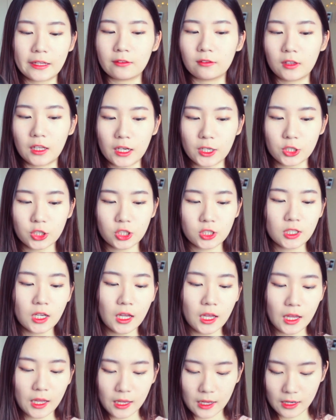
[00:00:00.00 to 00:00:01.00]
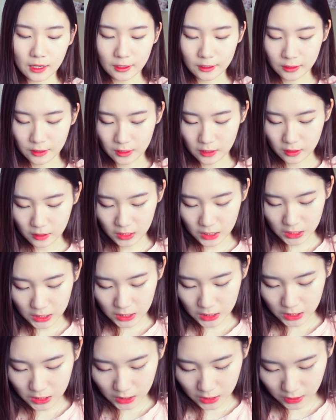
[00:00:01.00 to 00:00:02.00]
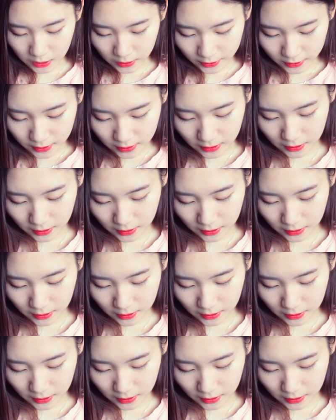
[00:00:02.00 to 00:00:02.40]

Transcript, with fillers: and Lush. Uh, let's